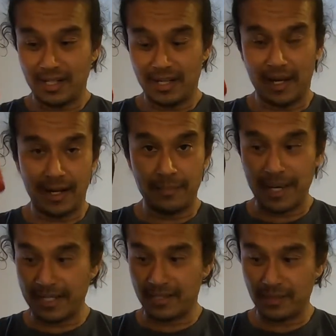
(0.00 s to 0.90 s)

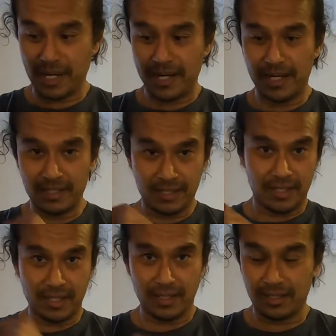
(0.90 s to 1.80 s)
maximize
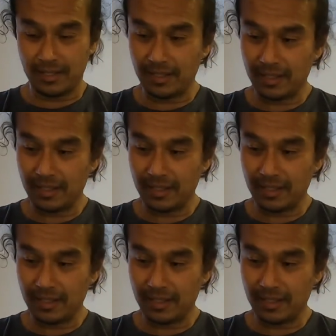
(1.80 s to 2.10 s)
the